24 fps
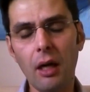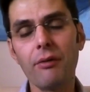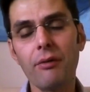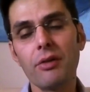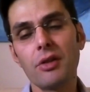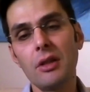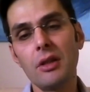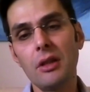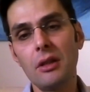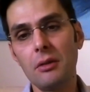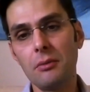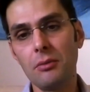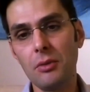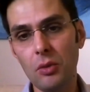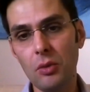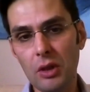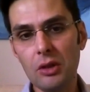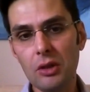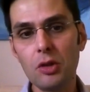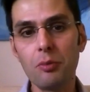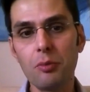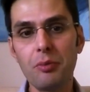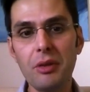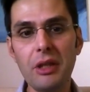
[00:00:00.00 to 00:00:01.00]
Obviously, we
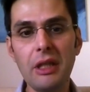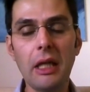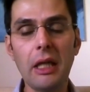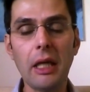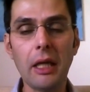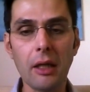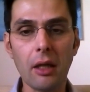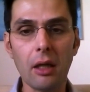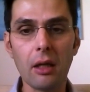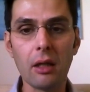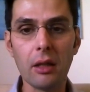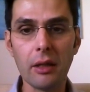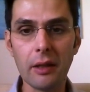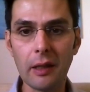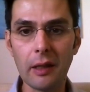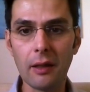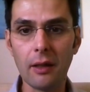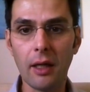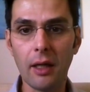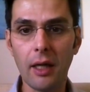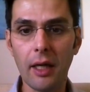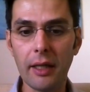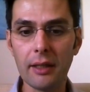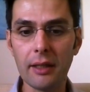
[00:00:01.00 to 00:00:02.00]
need to be in
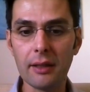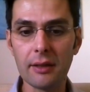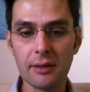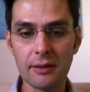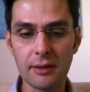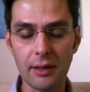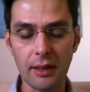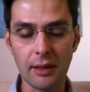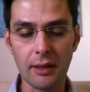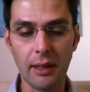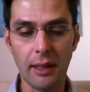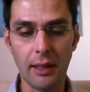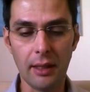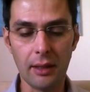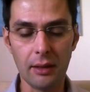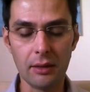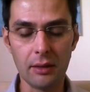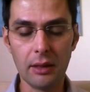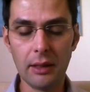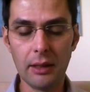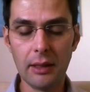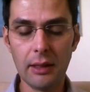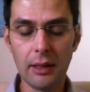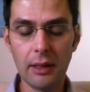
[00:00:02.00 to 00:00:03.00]
our highest and
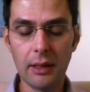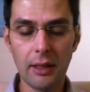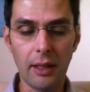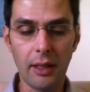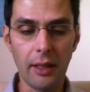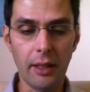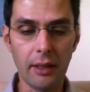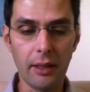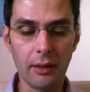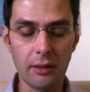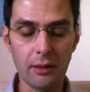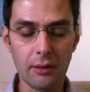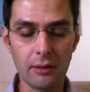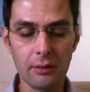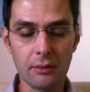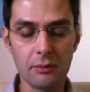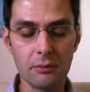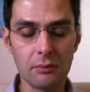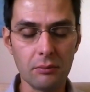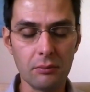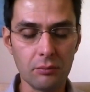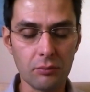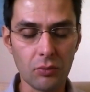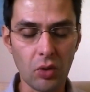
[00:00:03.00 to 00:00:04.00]

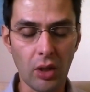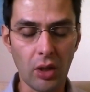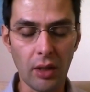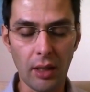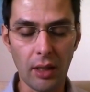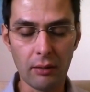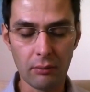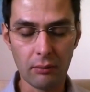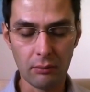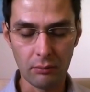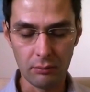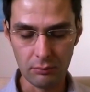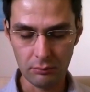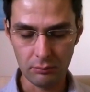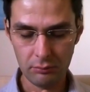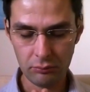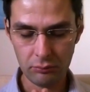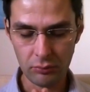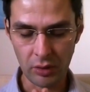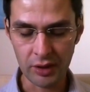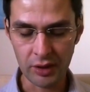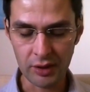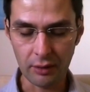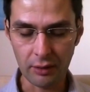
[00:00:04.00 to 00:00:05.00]
allow
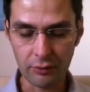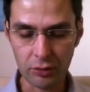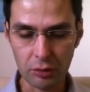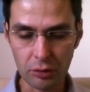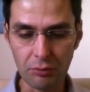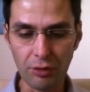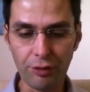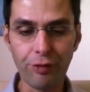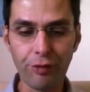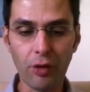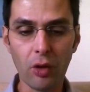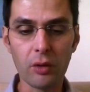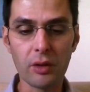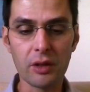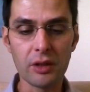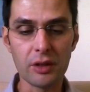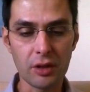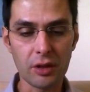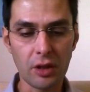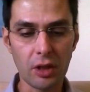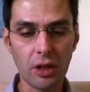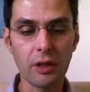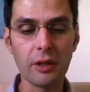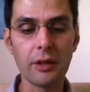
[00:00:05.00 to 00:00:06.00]
ourselves to be
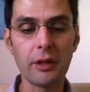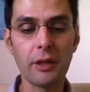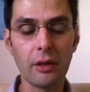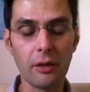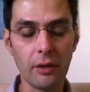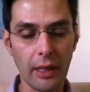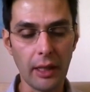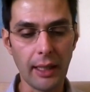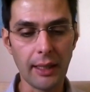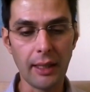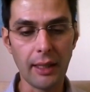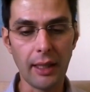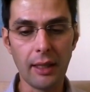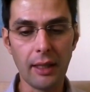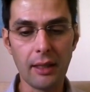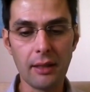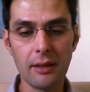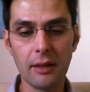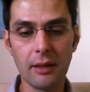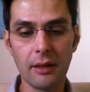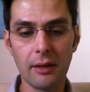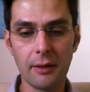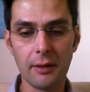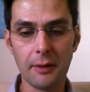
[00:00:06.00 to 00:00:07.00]
focused, clear,
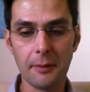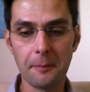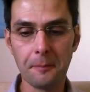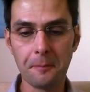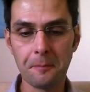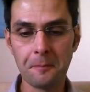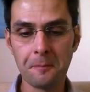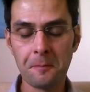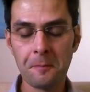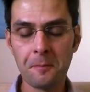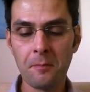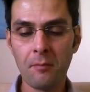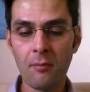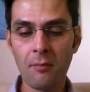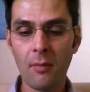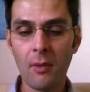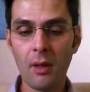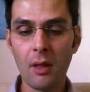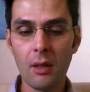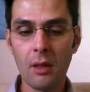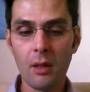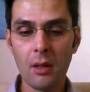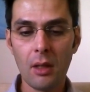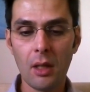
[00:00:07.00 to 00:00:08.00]
and
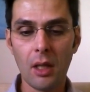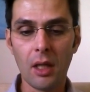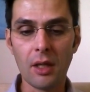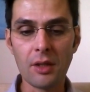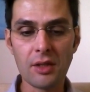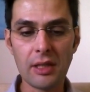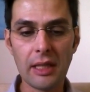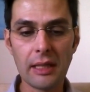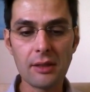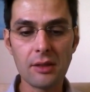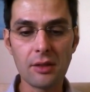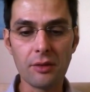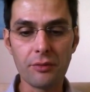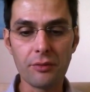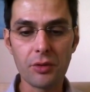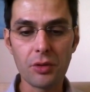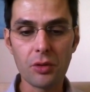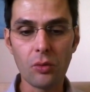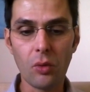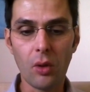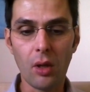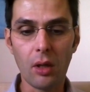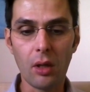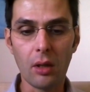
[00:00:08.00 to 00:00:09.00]
attentive
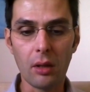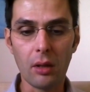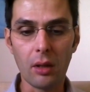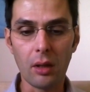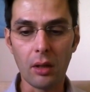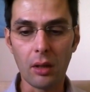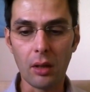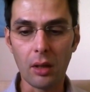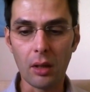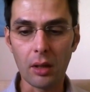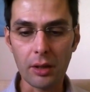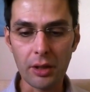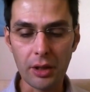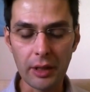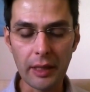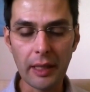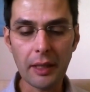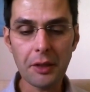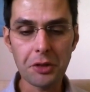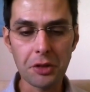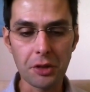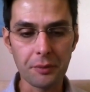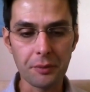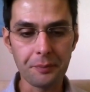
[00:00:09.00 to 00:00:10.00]
to our
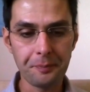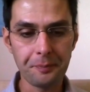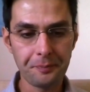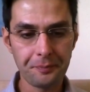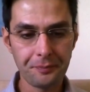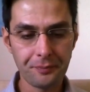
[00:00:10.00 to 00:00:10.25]
connection.